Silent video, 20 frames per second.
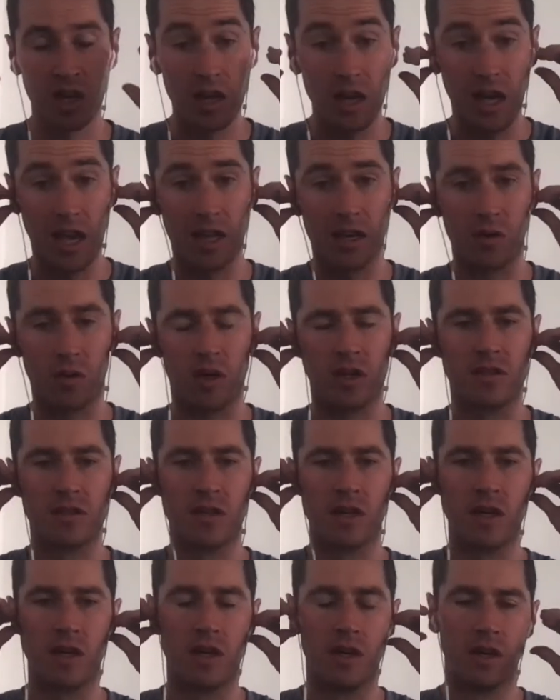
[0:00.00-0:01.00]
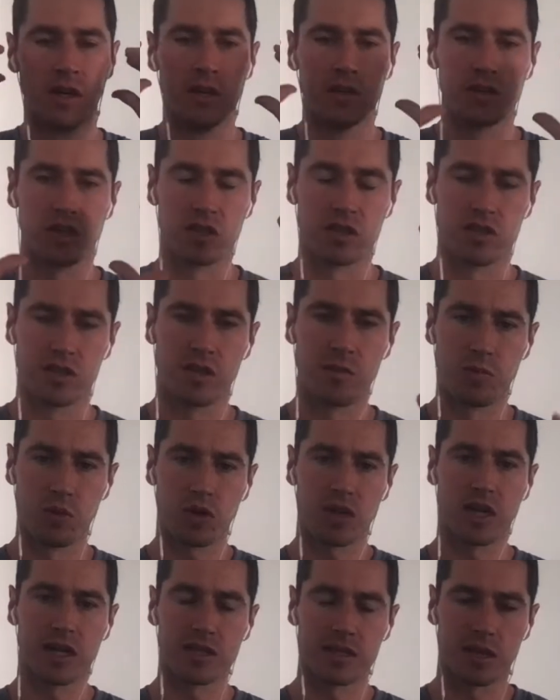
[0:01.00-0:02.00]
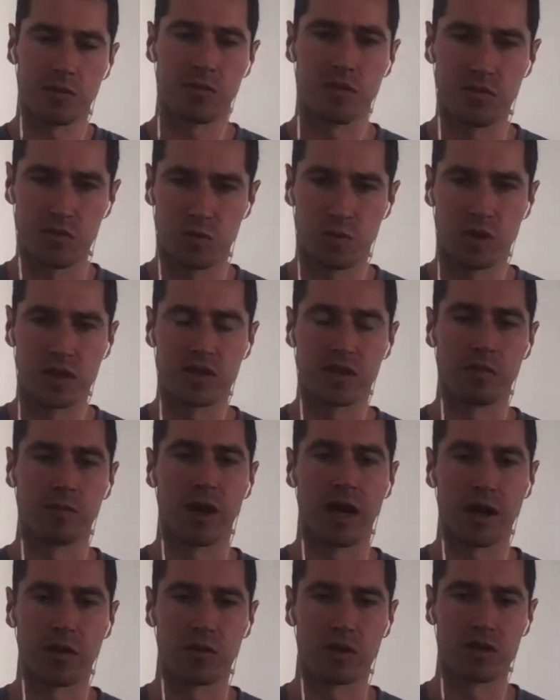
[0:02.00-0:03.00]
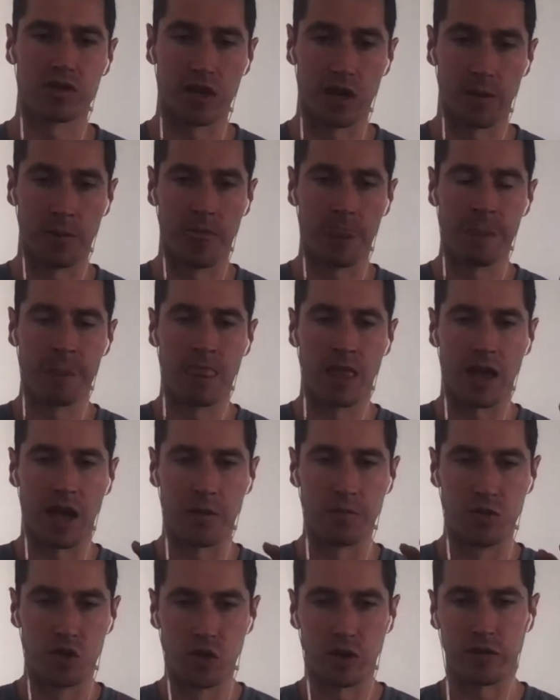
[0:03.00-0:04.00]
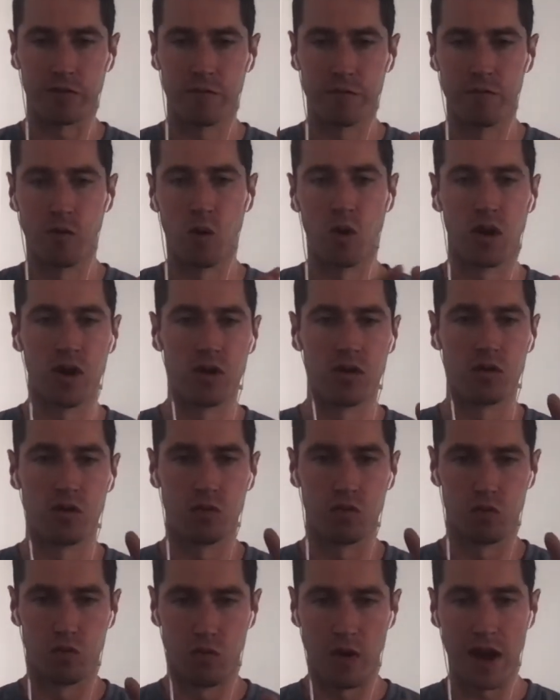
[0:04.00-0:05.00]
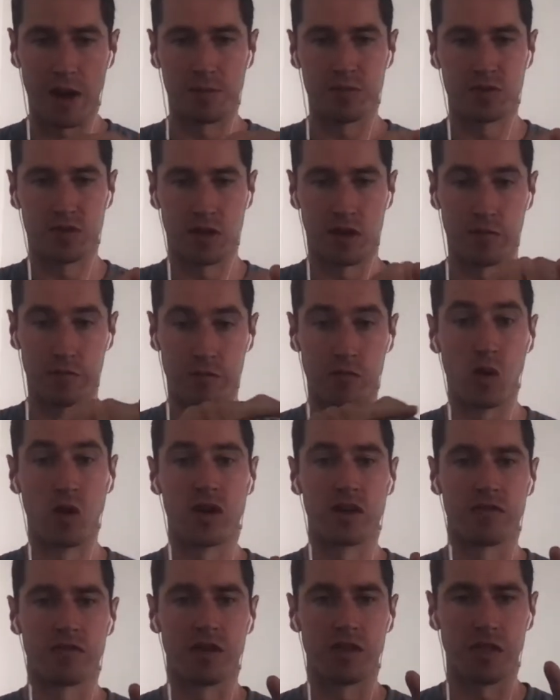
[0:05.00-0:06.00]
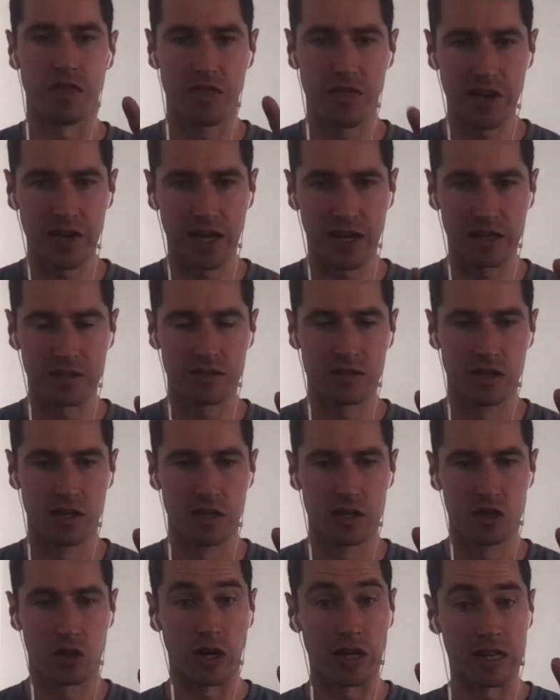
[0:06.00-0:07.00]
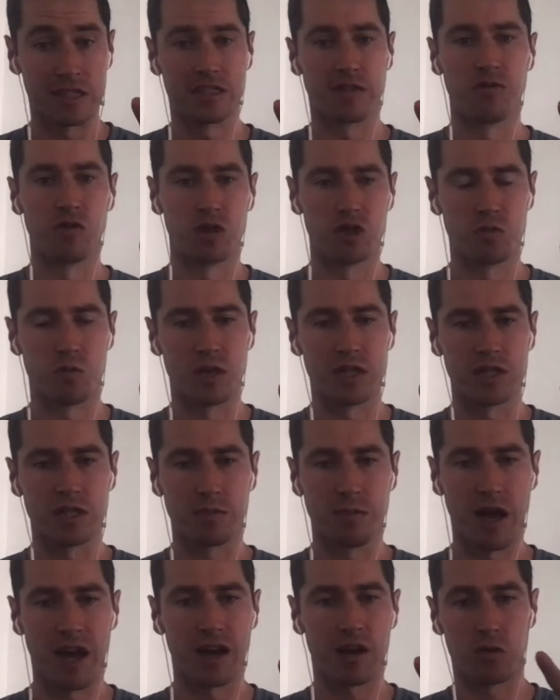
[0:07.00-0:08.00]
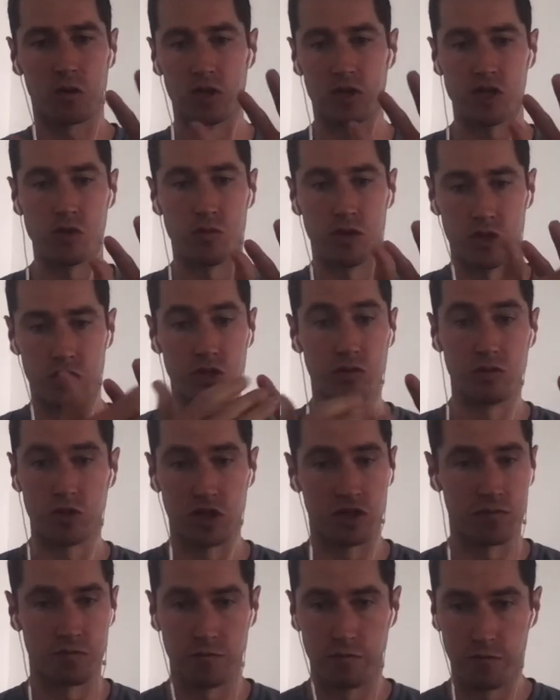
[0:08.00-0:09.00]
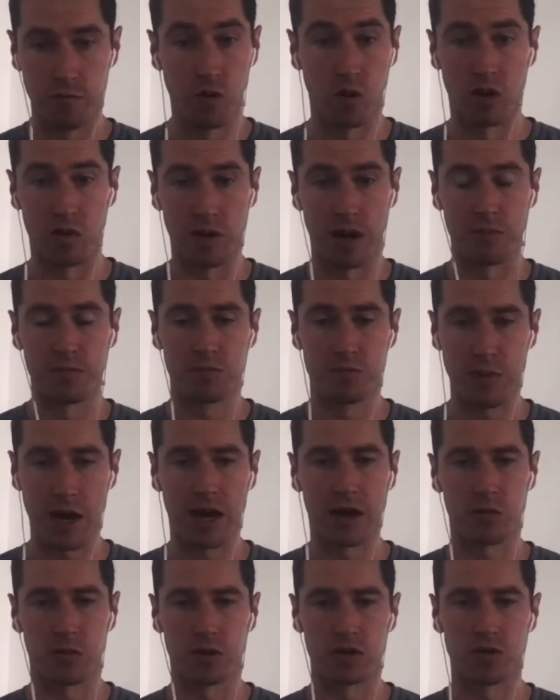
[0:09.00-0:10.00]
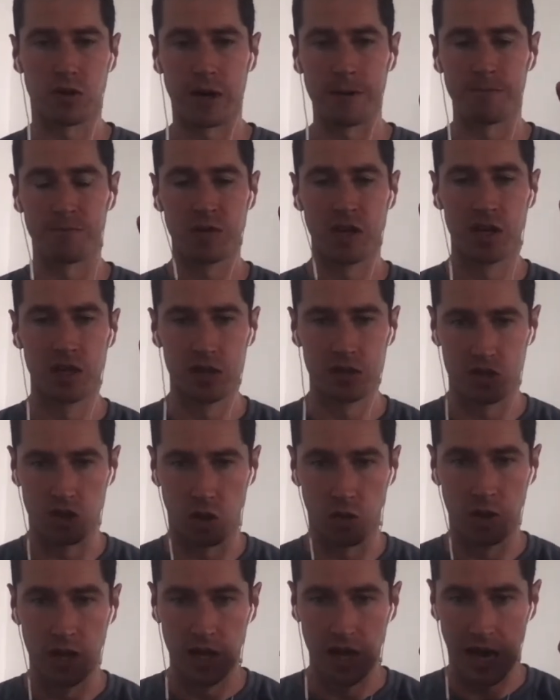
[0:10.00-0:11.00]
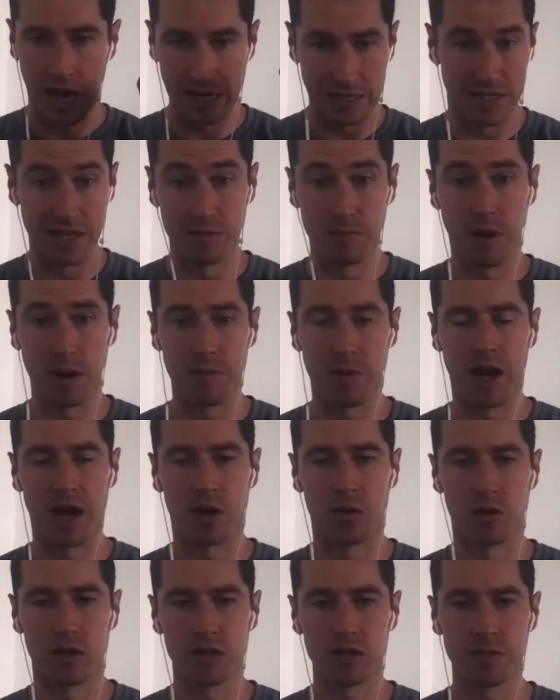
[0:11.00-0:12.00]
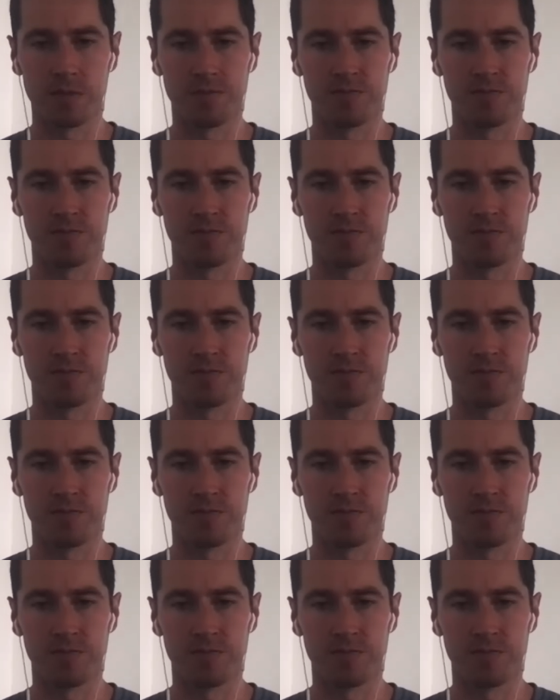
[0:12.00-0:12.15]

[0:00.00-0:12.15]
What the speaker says: Anyways, so this simple concept of sprinting backwards. Now, I'm doing 4 reps of 4 different things. So I guess if you were sprinting backwards, you would do just 4 reps backwards, right? So I did my backwards.